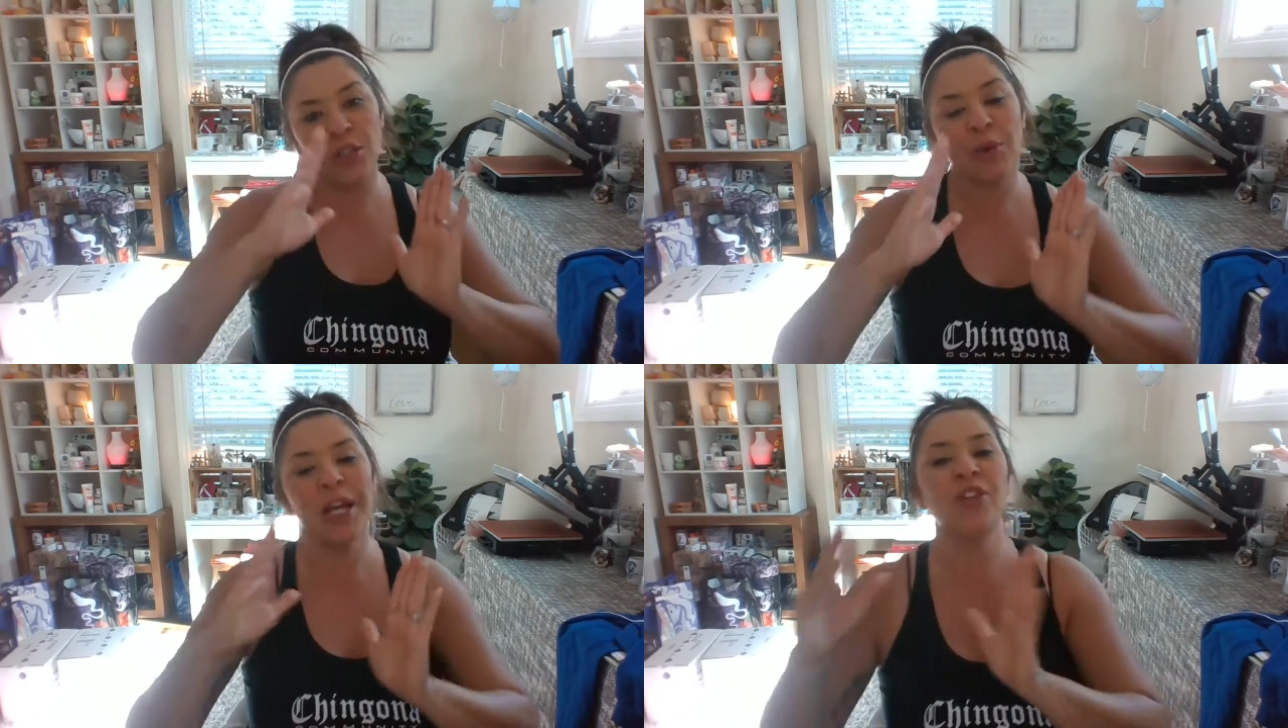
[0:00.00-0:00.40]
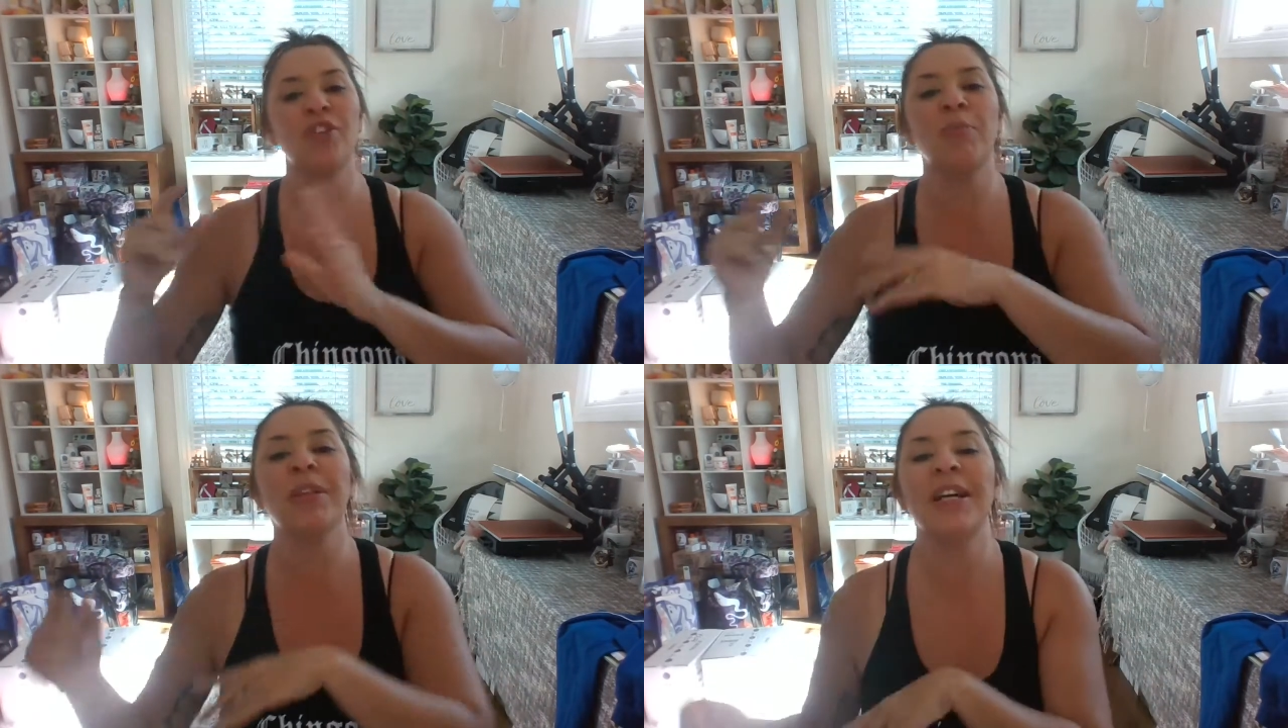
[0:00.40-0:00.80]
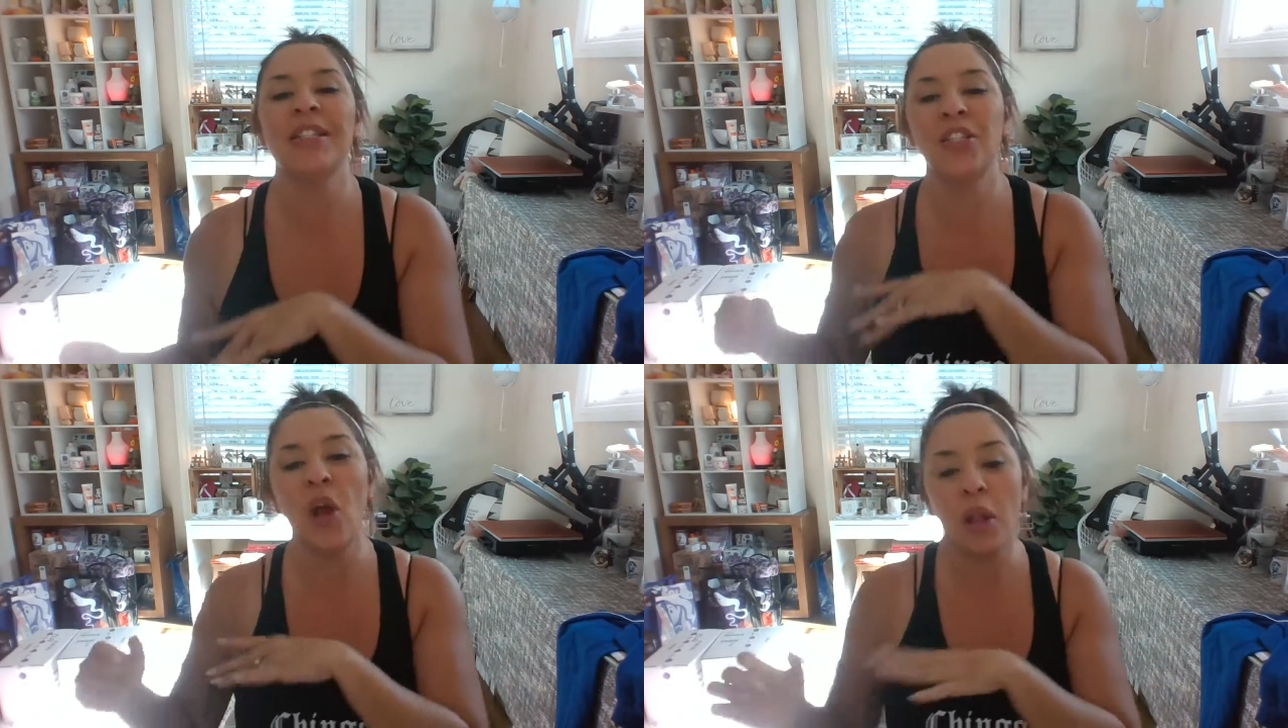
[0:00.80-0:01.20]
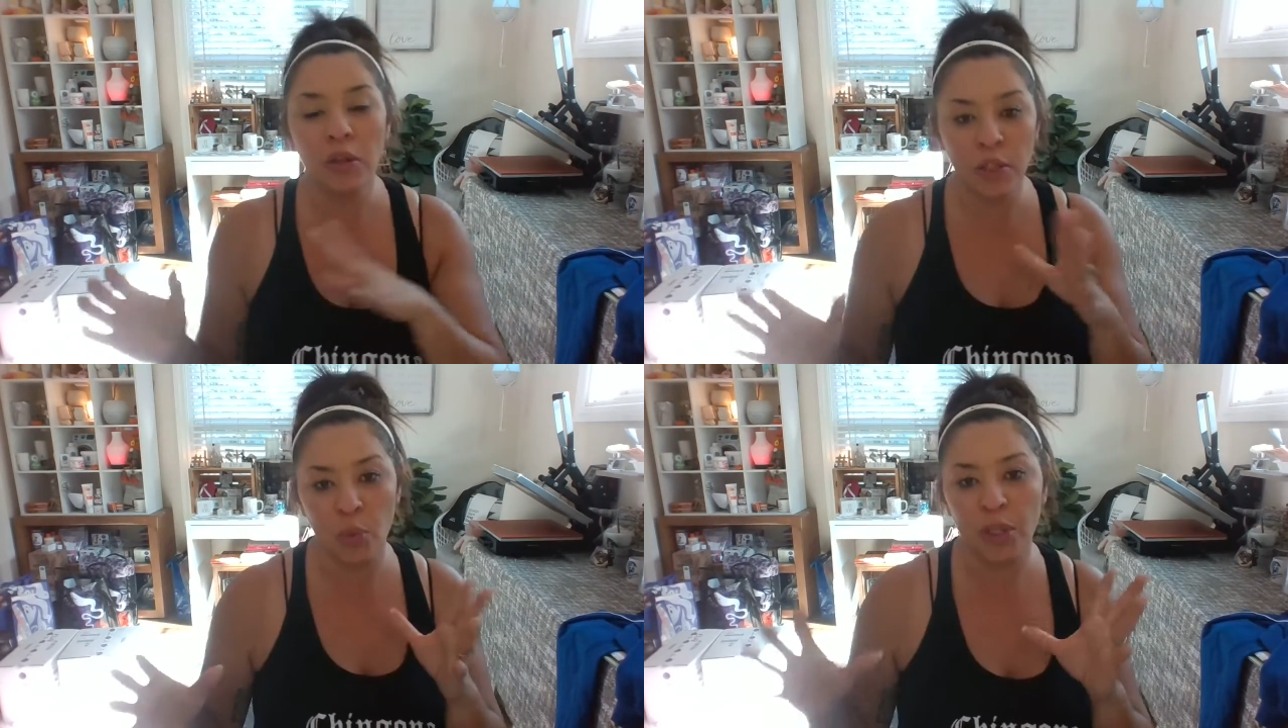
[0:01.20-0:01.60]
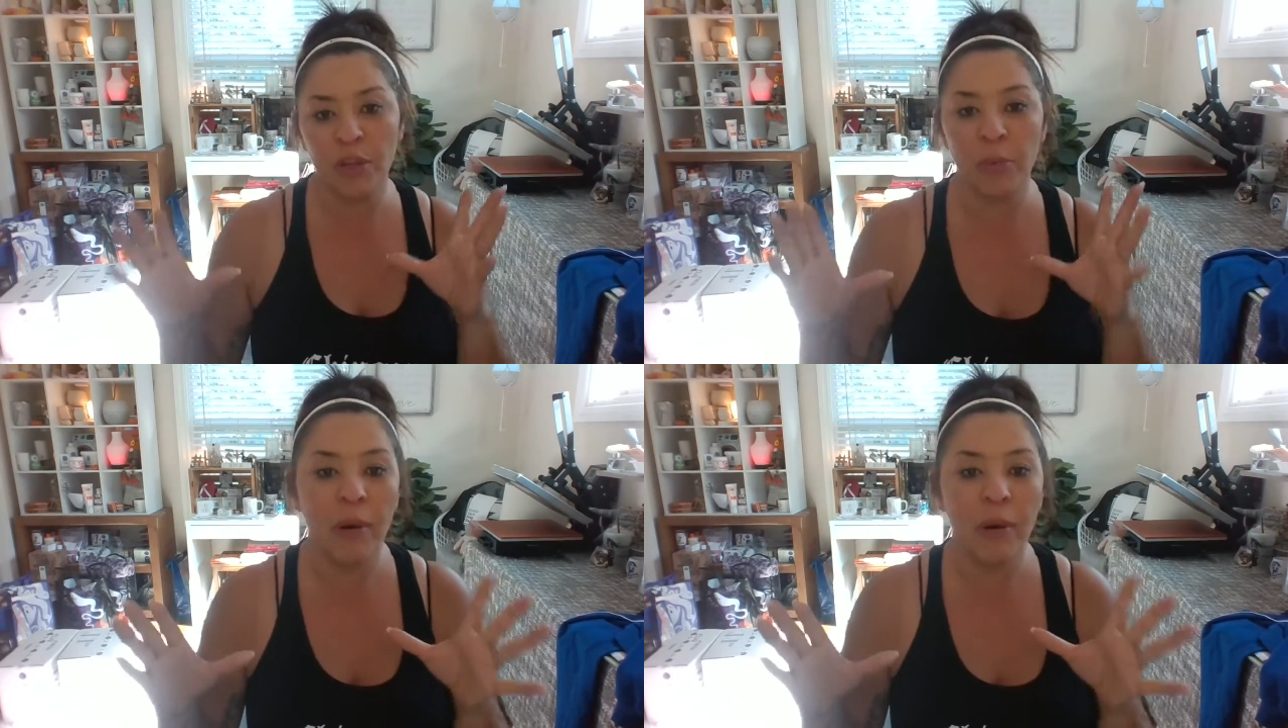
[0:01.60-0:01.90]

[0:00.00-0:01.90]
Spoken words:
$300+ worth of